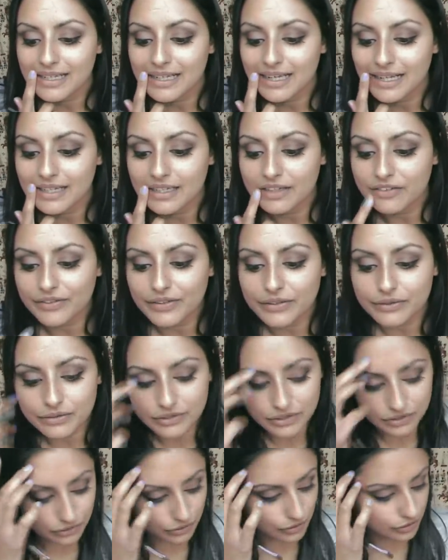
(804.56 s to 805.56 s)
and it
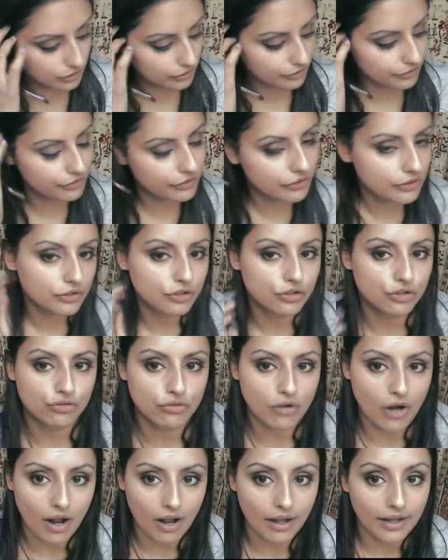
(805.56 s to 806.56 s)
feels sort of
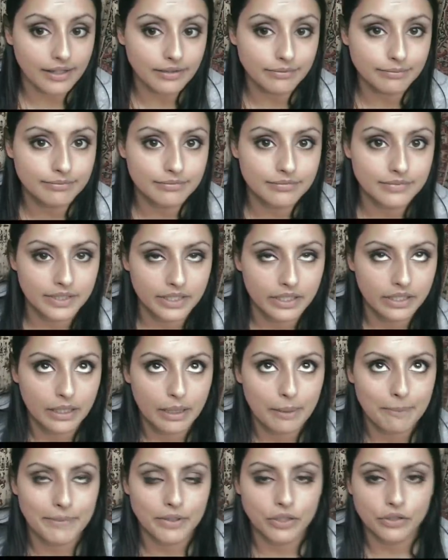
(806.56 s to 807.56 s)
dry,
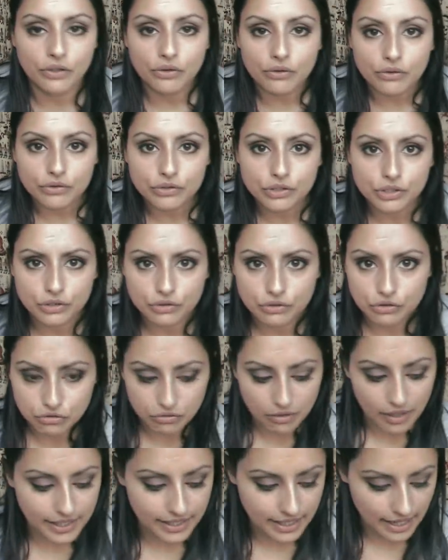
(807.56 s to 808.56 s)
but not too
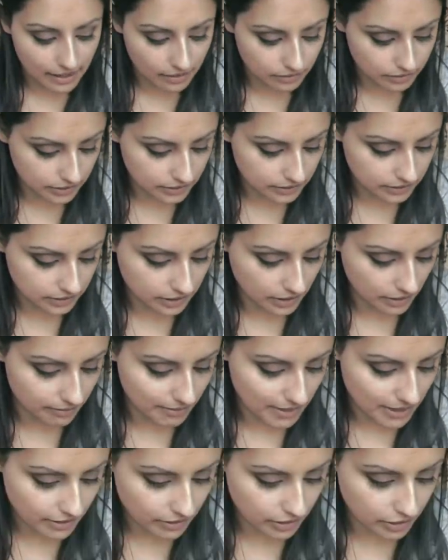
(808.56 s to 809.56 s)
dried out. So
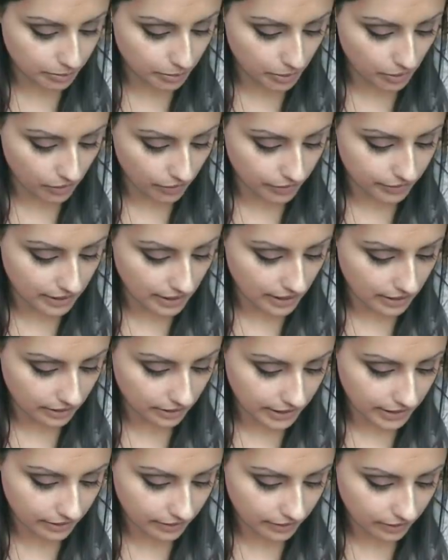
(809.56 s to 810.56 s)
I'm now going to put on that
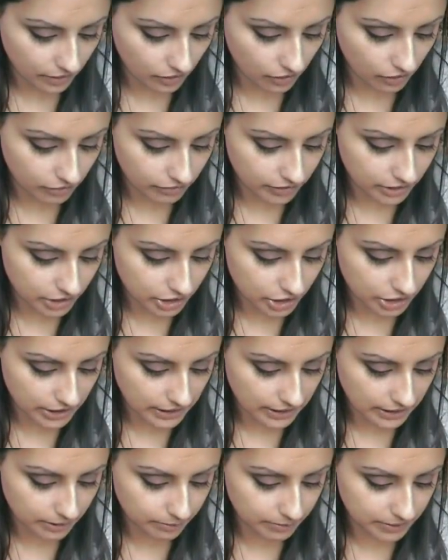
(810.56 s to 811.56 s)

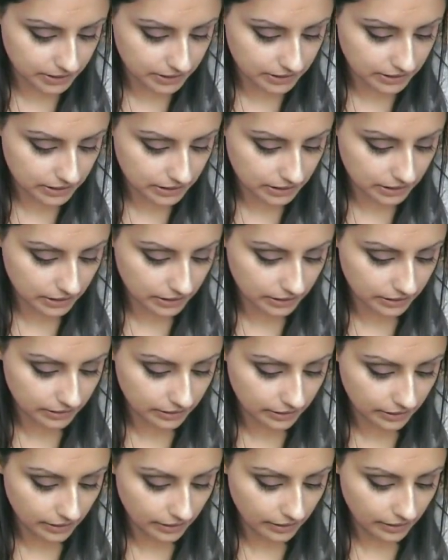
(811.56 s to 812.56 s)
orangey lipstick.
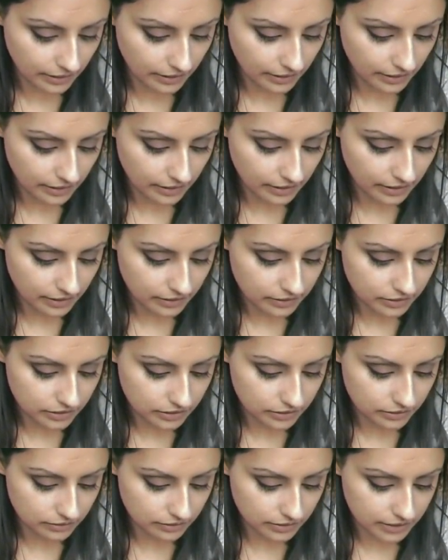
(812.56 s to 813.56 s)

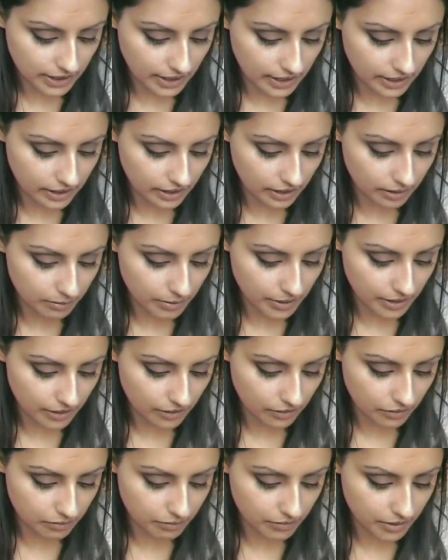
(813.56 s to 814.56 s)
Just sort of taking a bit
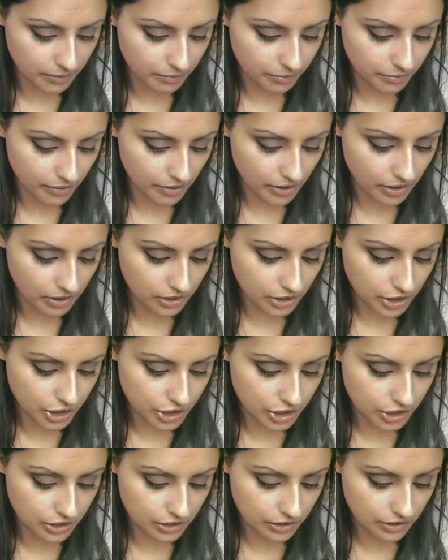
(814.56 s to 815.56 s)
on my
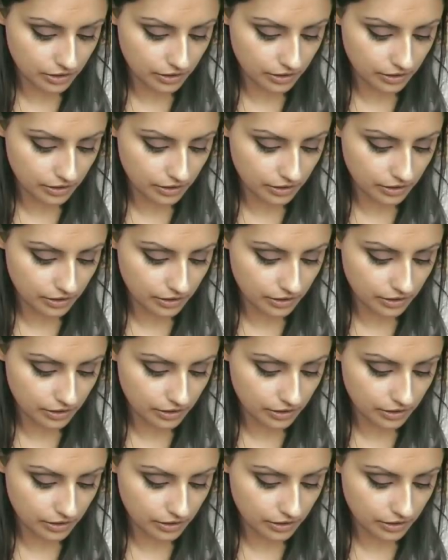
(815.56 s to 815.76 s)
brush,